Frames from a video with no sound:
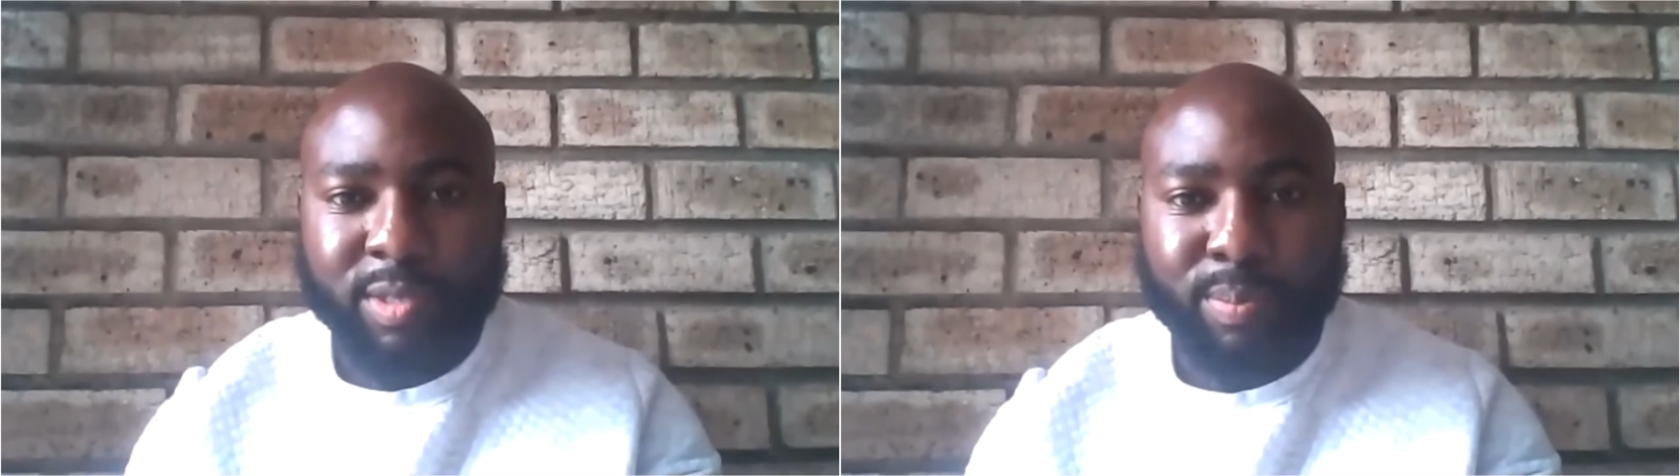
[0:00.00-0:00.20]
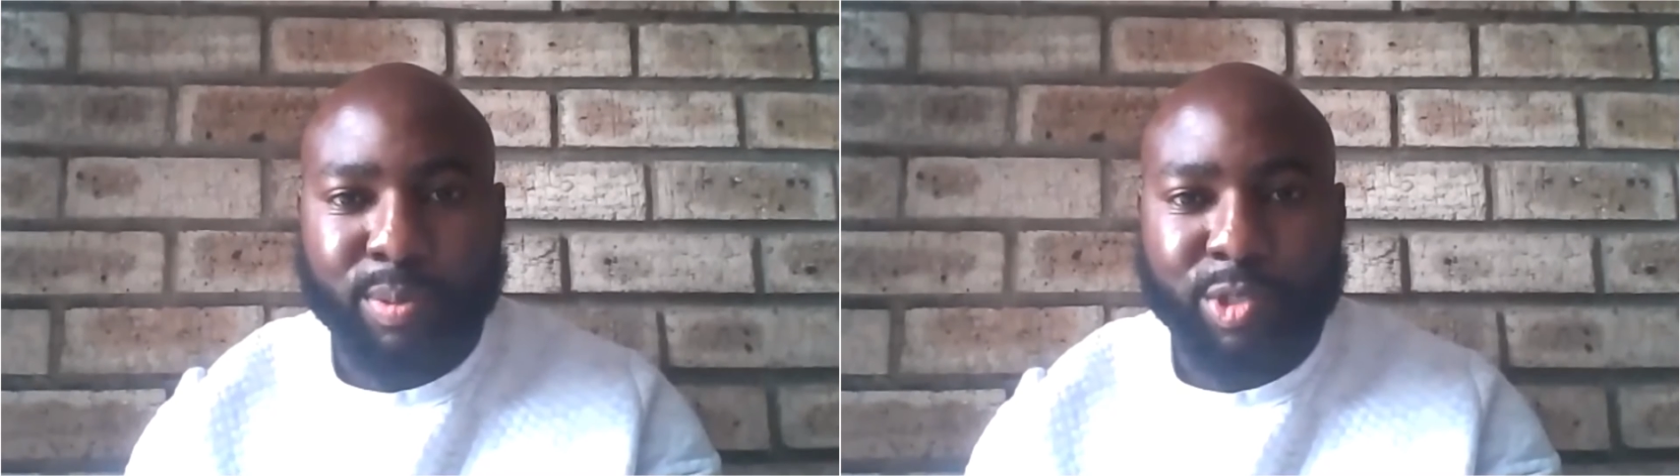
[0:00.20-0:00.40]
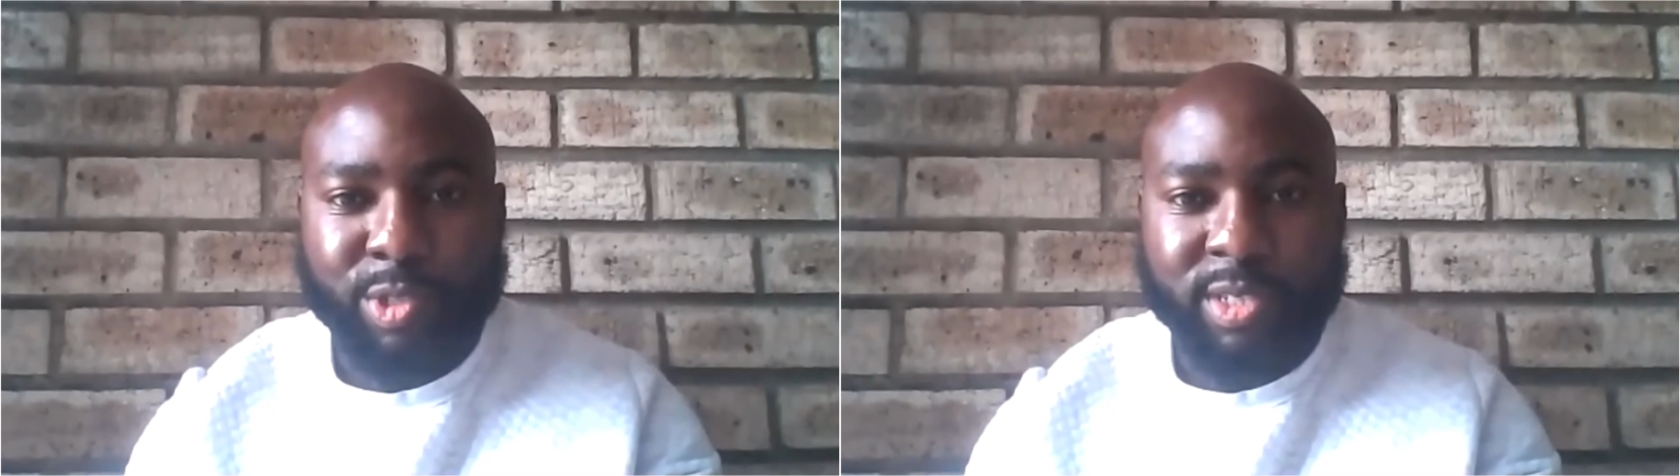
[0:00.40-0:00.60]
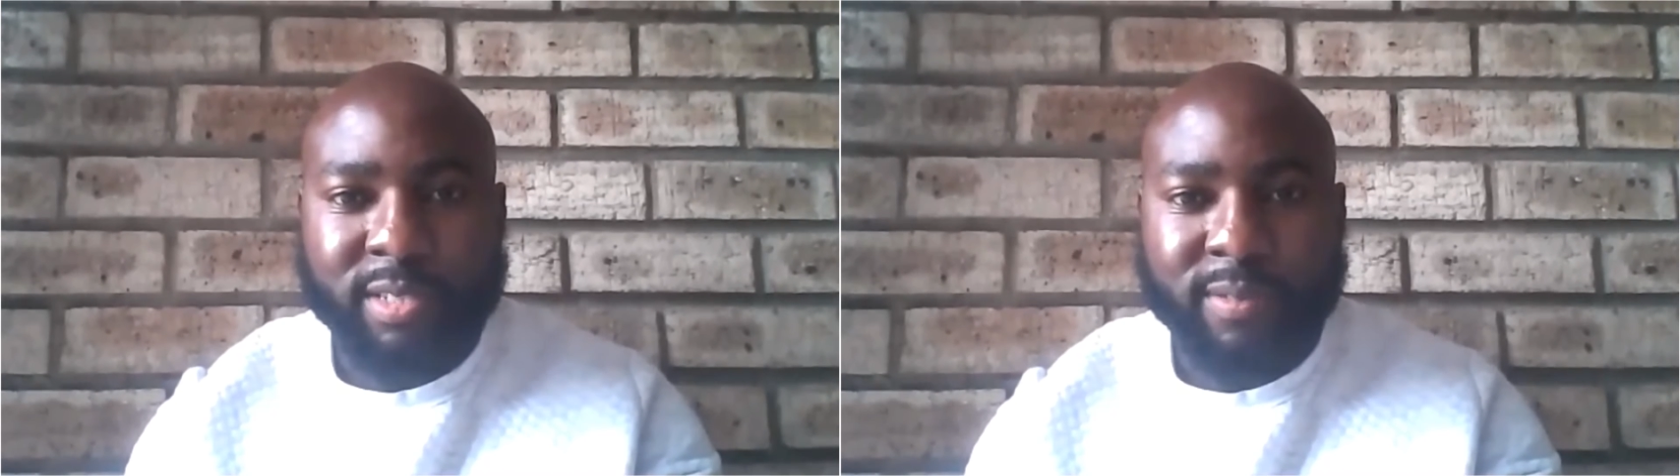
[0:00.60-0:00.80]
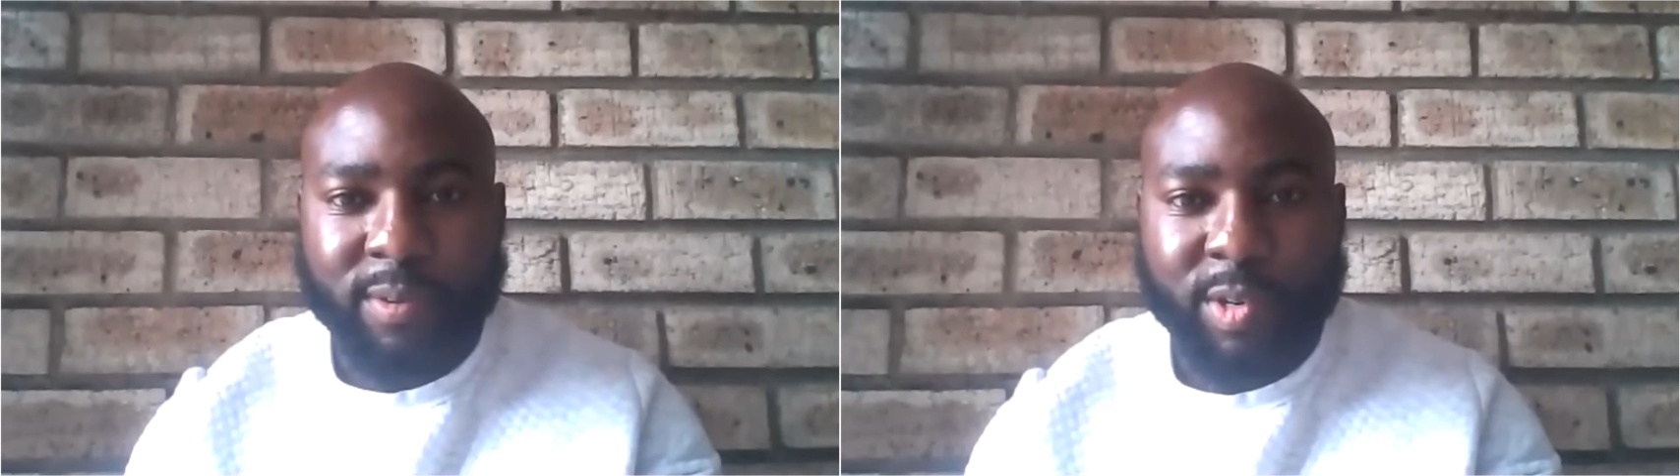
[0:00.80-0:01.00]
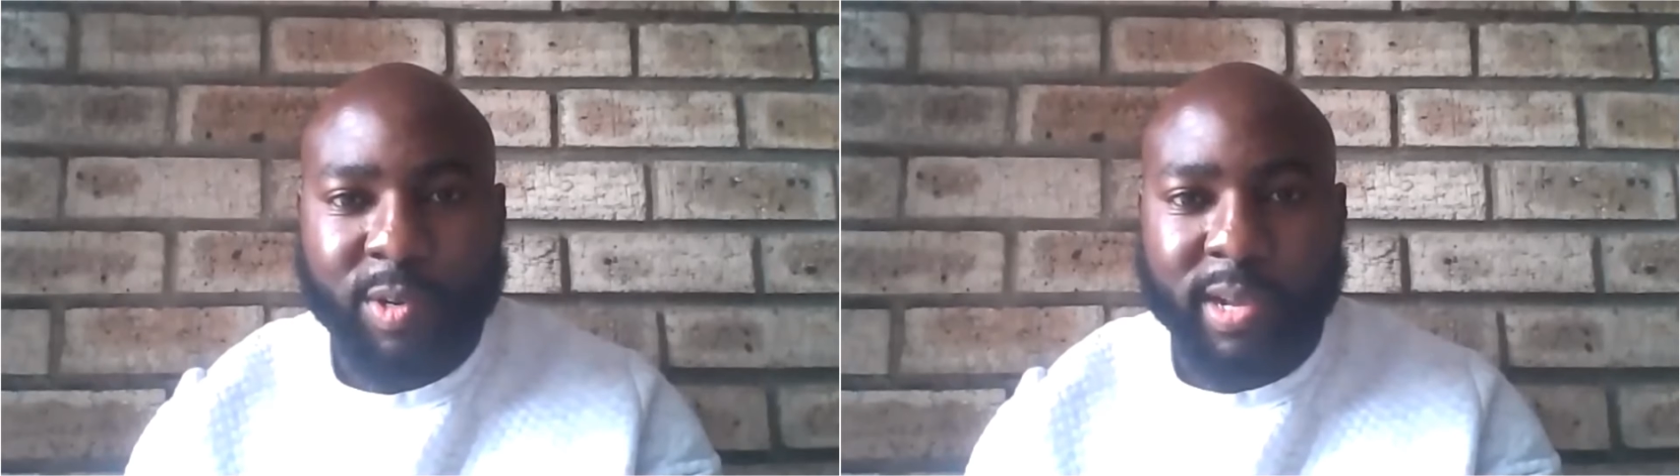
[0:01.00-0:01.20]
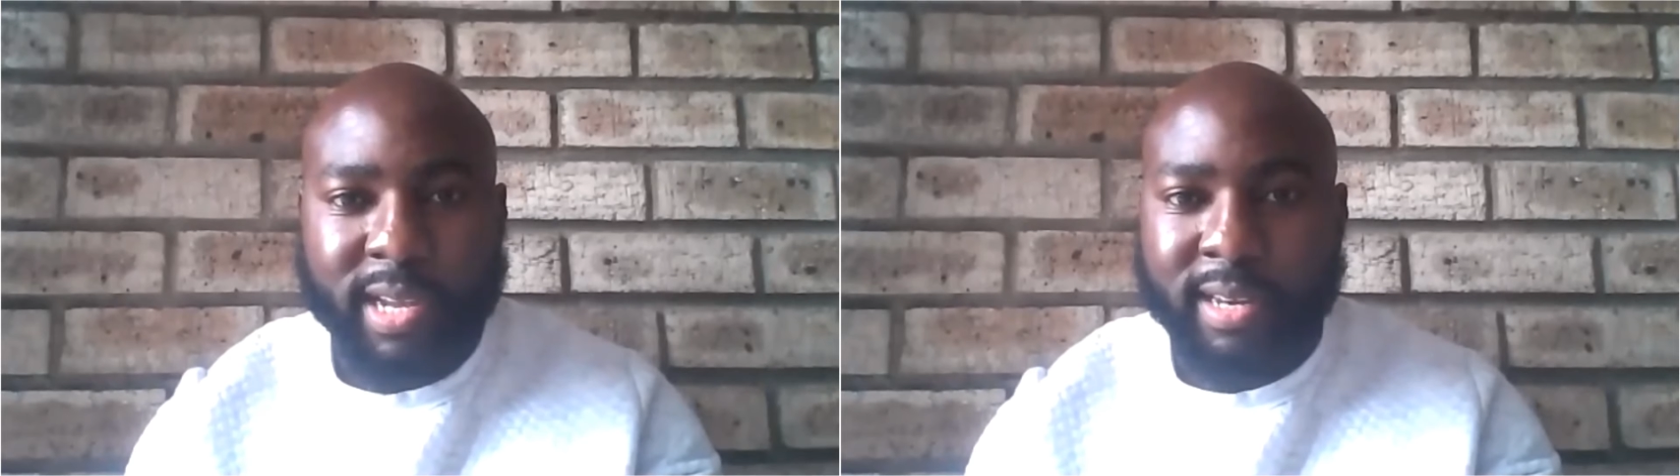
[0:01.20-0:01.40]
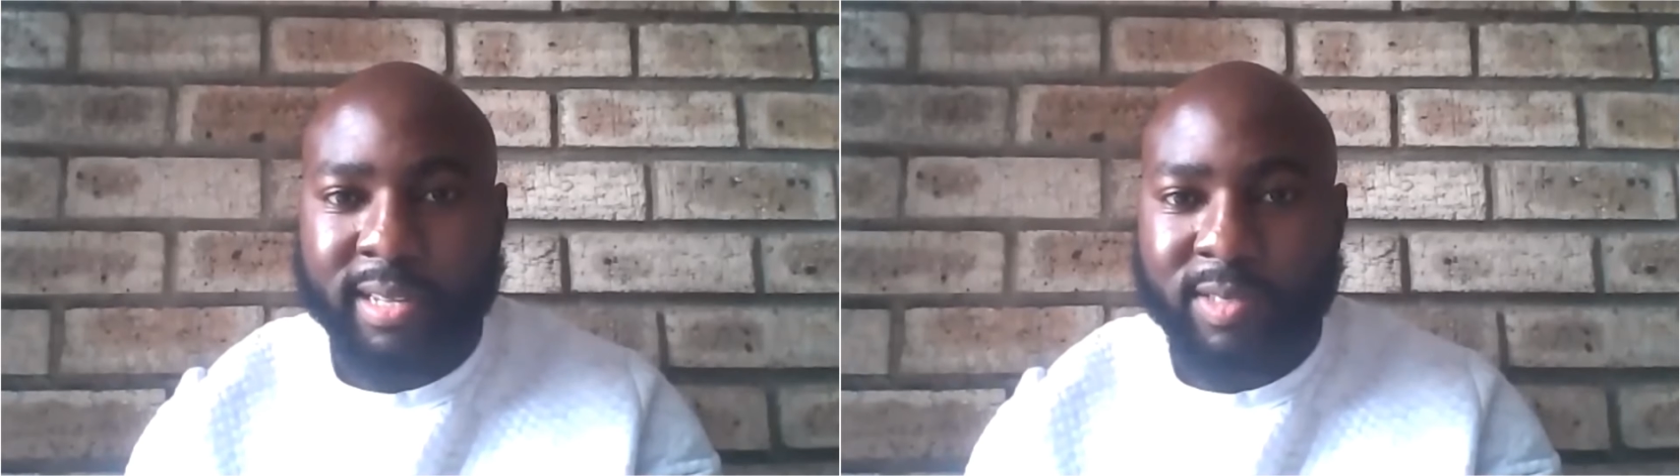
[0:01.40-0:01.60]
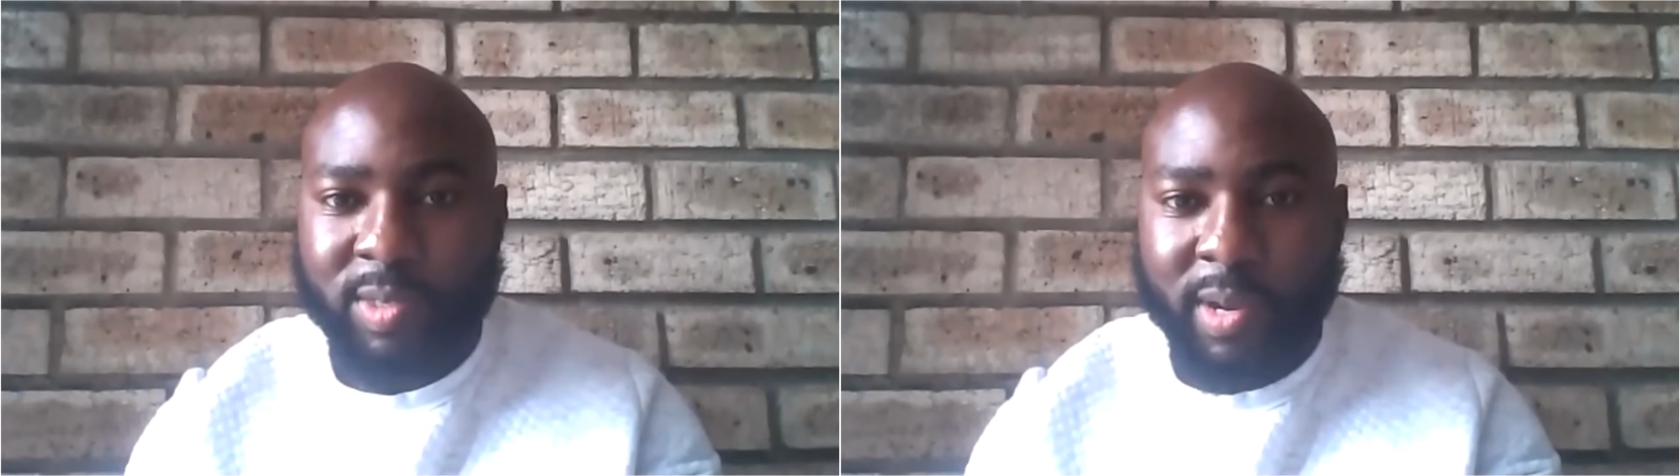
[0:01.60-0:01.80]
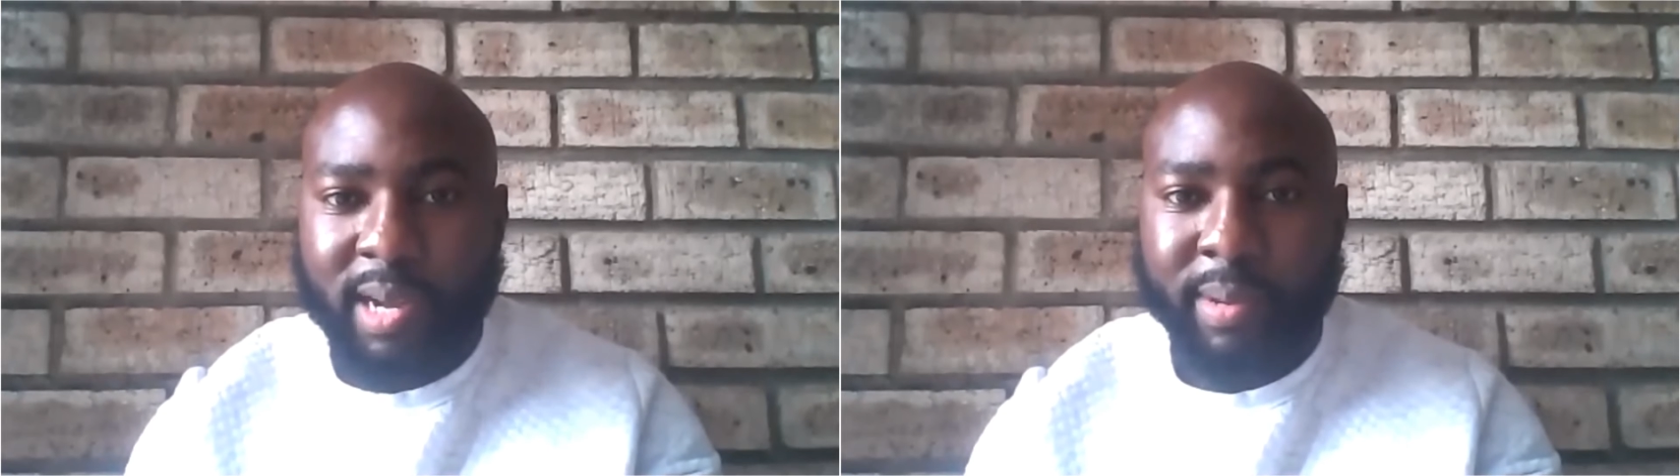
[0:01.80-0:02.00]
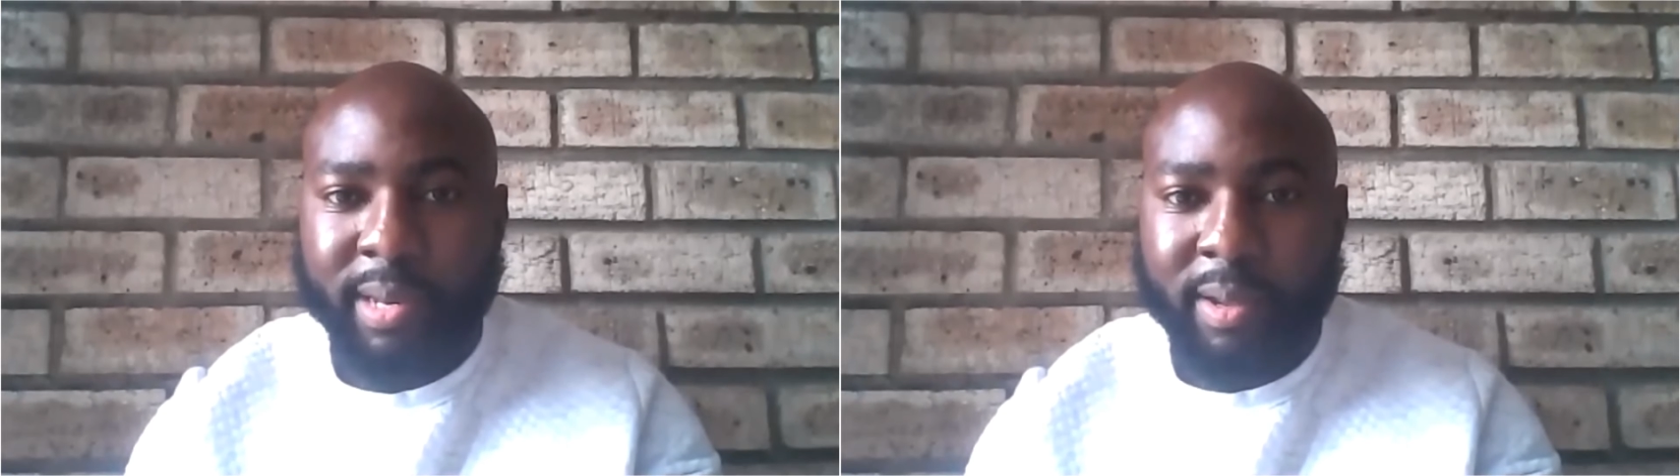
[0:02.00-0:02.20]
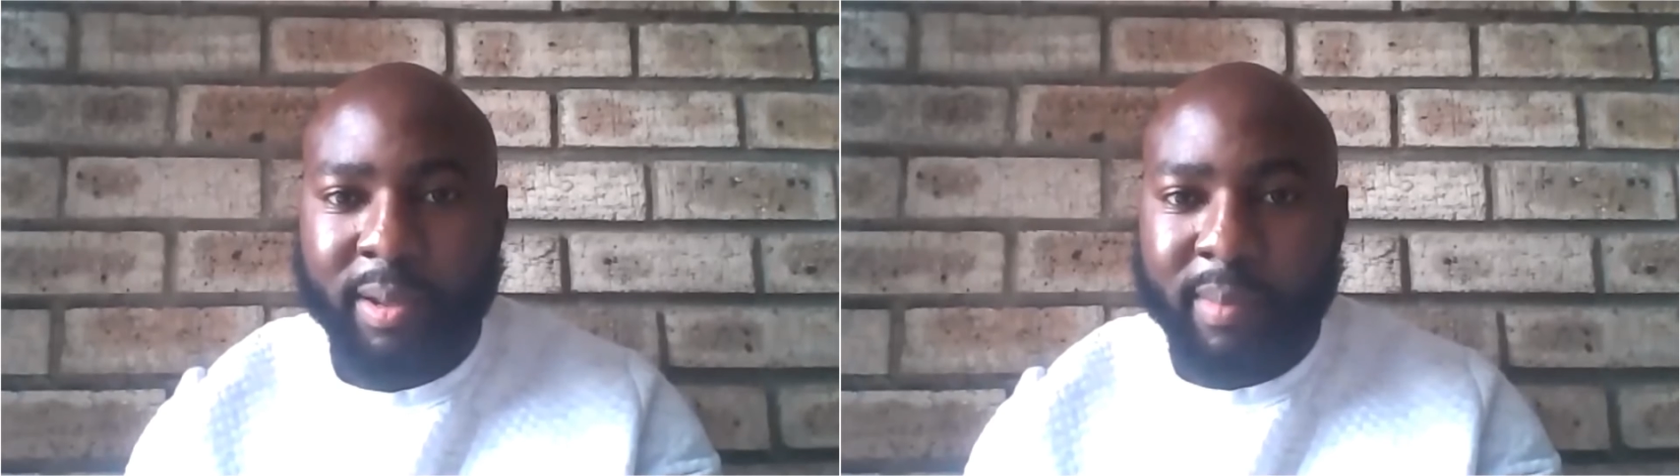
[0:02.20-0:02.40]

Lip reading: opportunity for new airlines to come in,